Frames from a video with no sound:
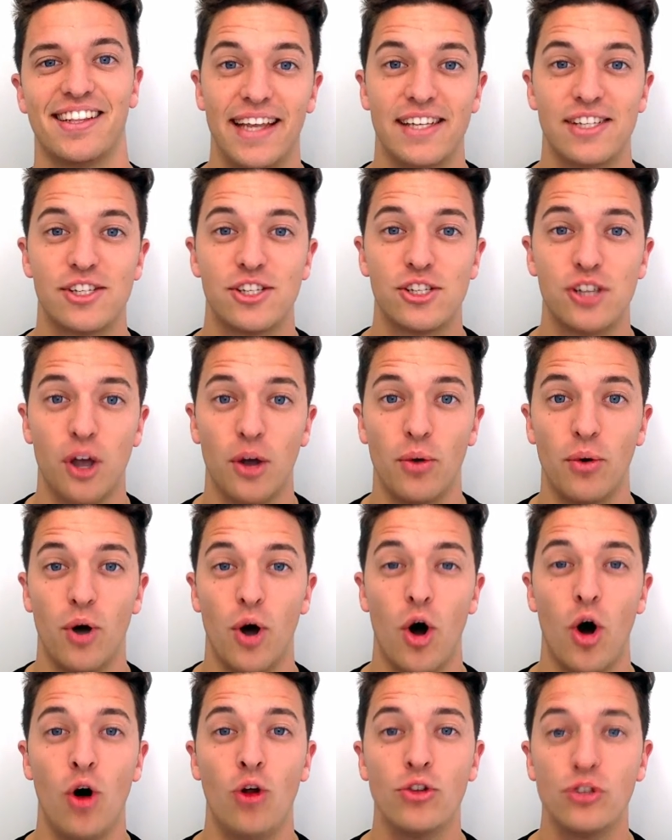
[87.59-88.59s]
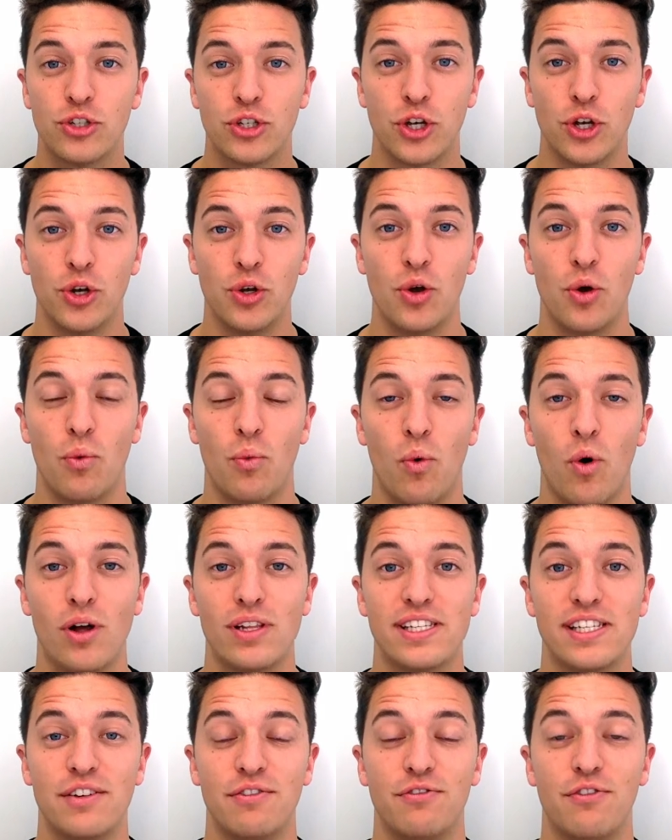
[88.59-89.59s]
So, on to
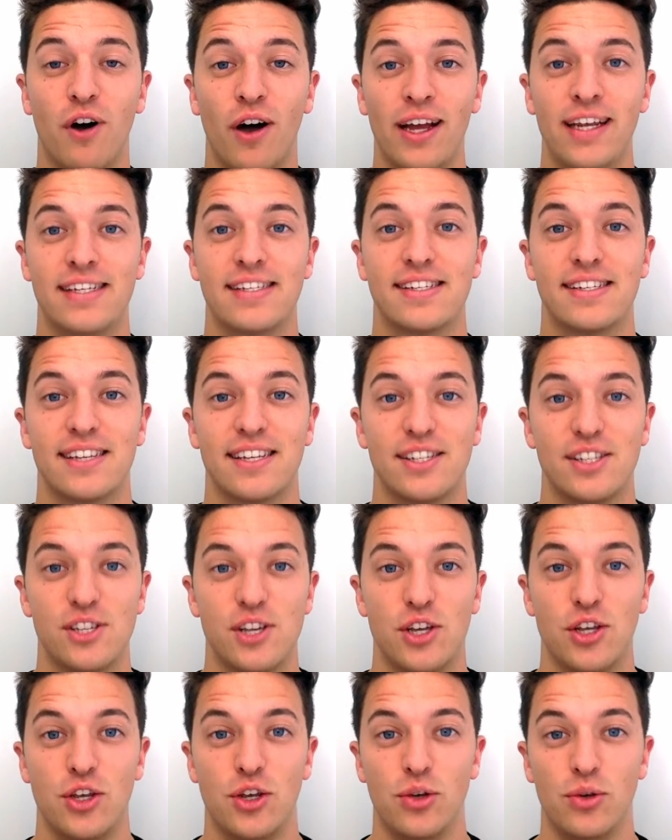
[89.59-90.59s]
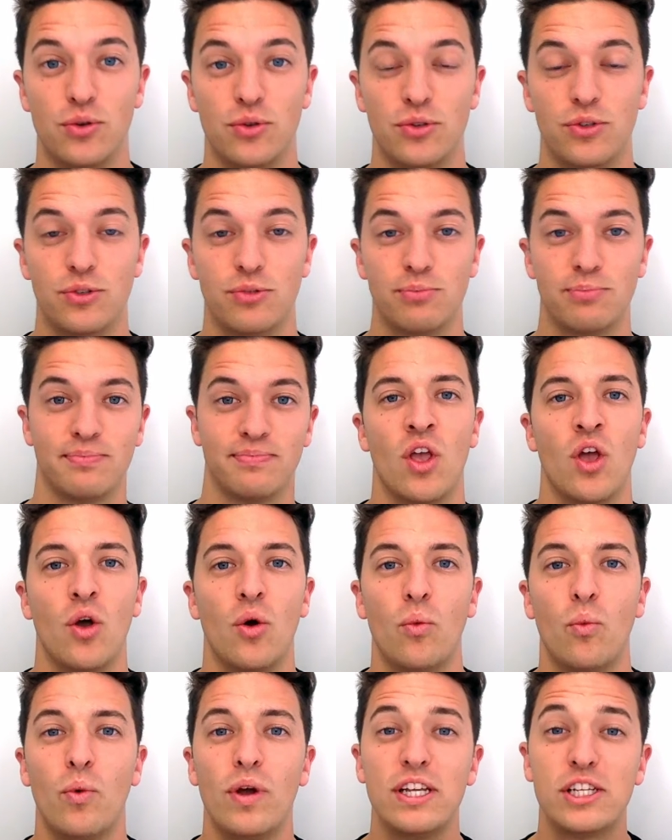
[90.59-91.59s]
what device to use.
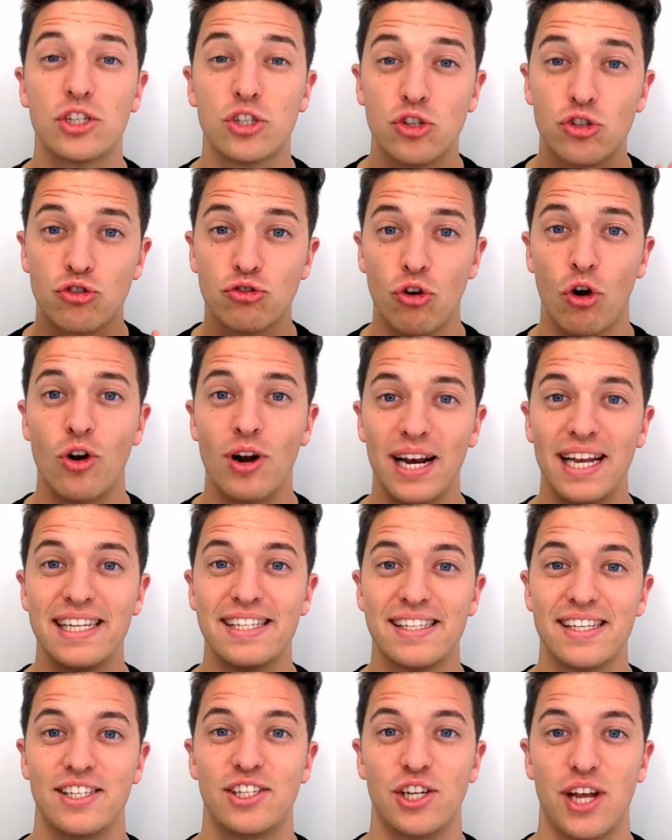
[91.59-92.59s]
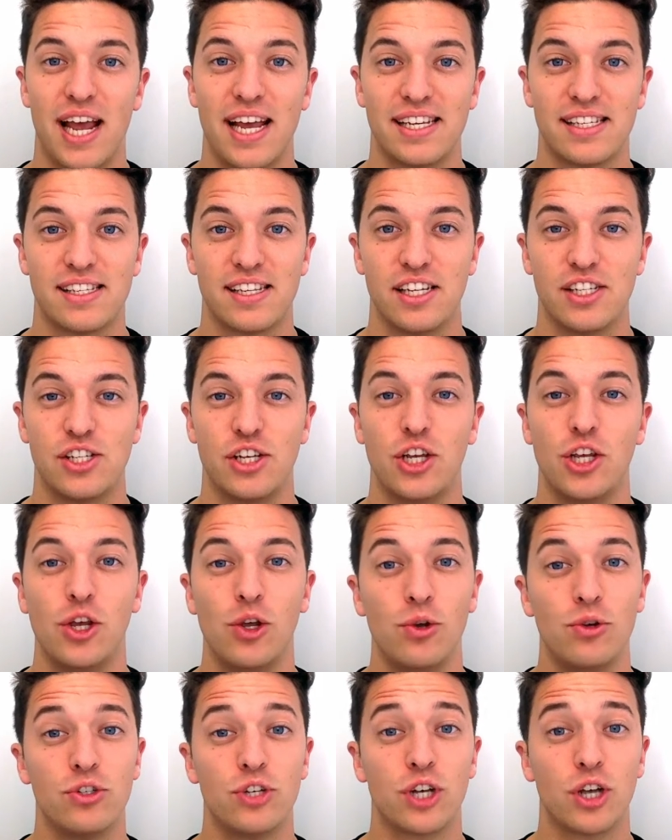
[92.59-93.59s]
We strongly suggest to
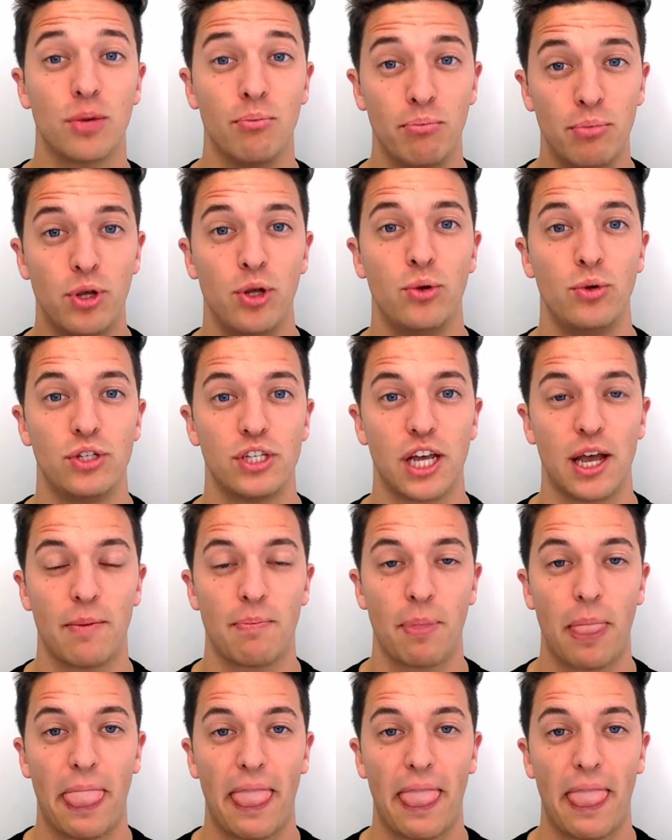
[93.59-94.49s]
use a computer.